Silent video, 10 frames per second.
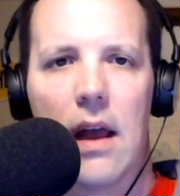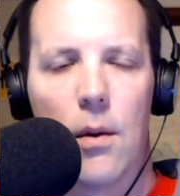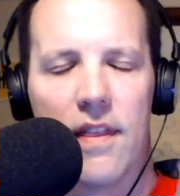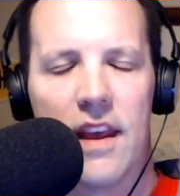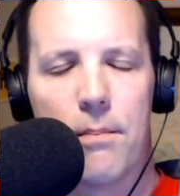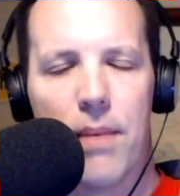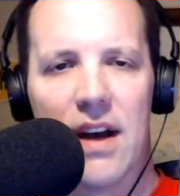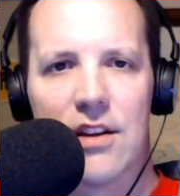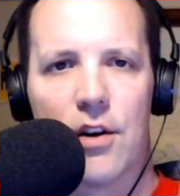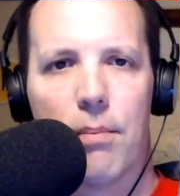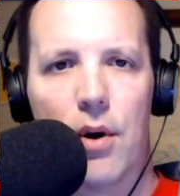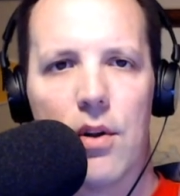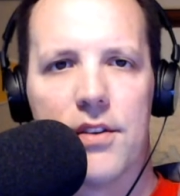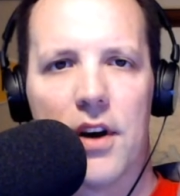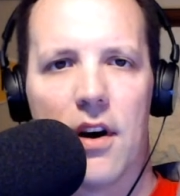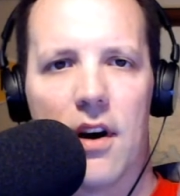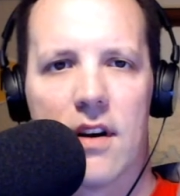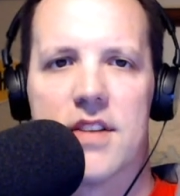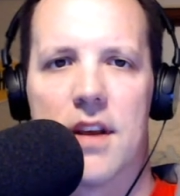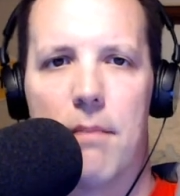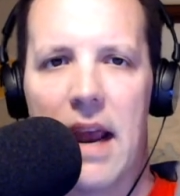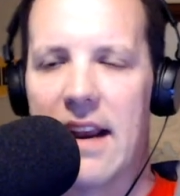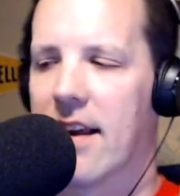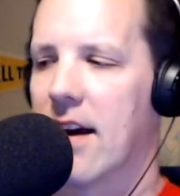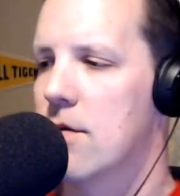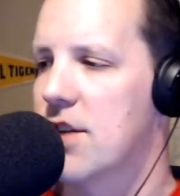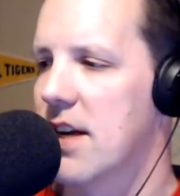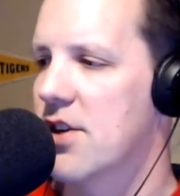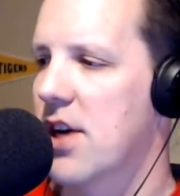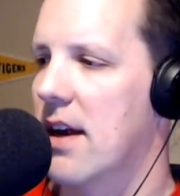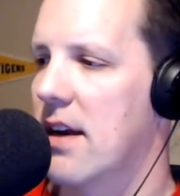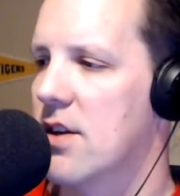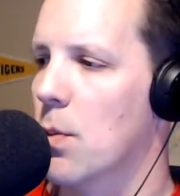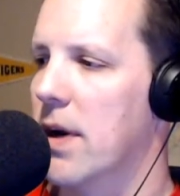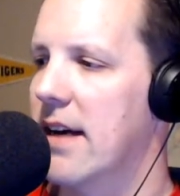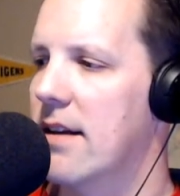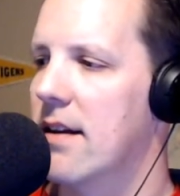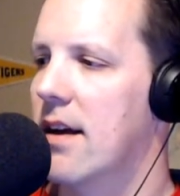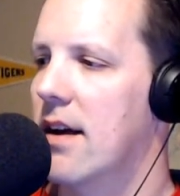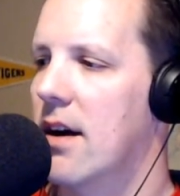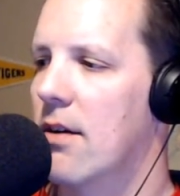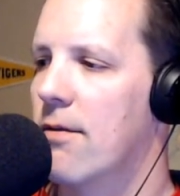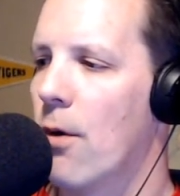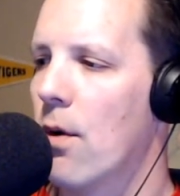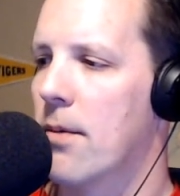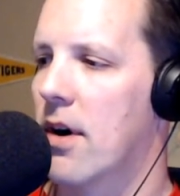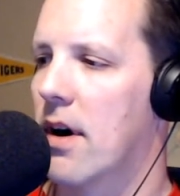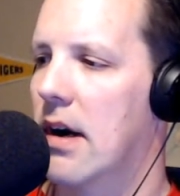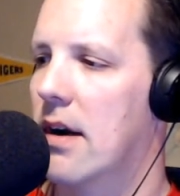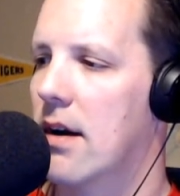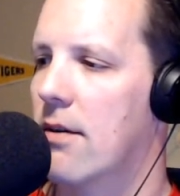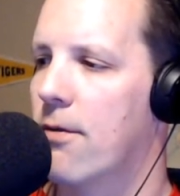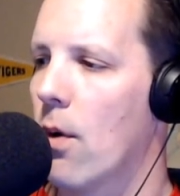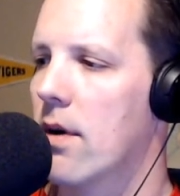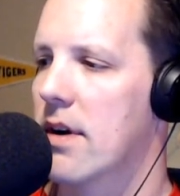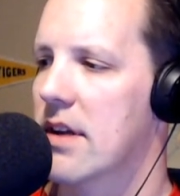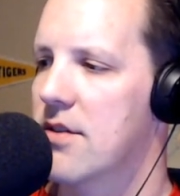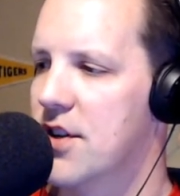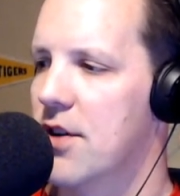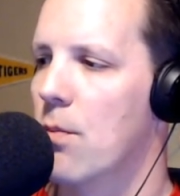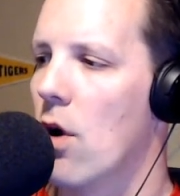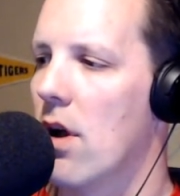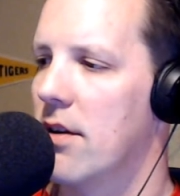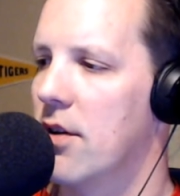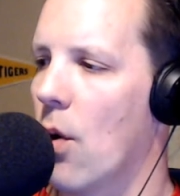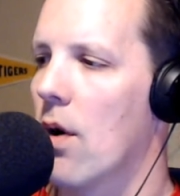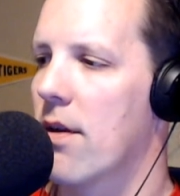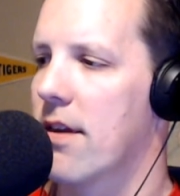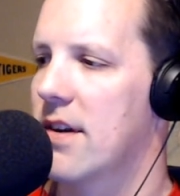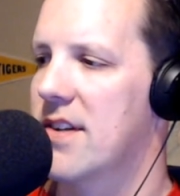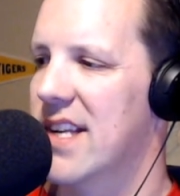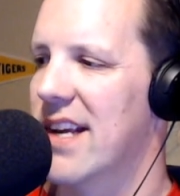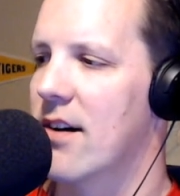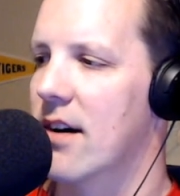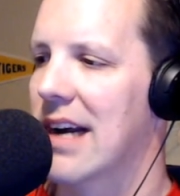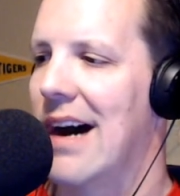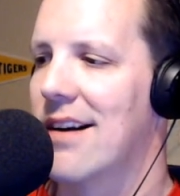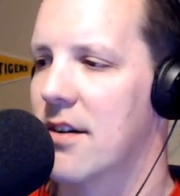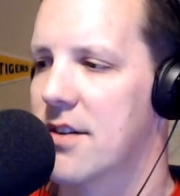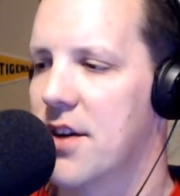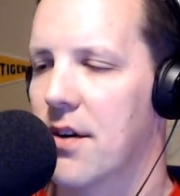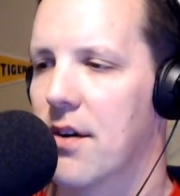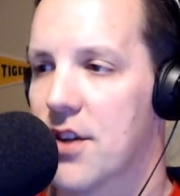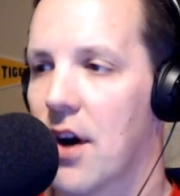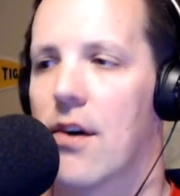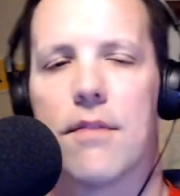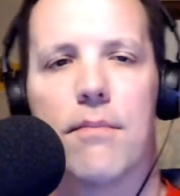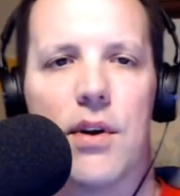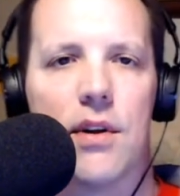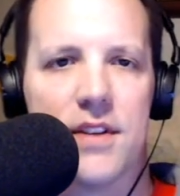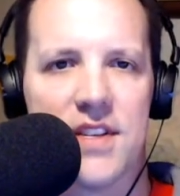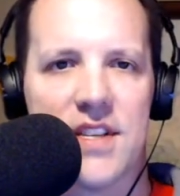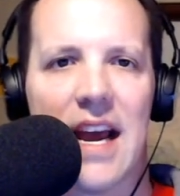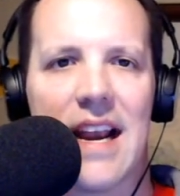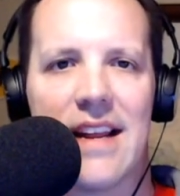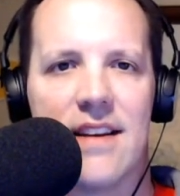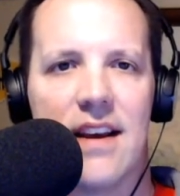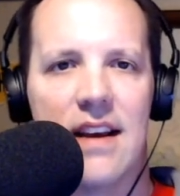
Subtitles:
When the Butler Bulldogs made a coaching change, well, former Fort Zumwalt North center Connor Turnbull decided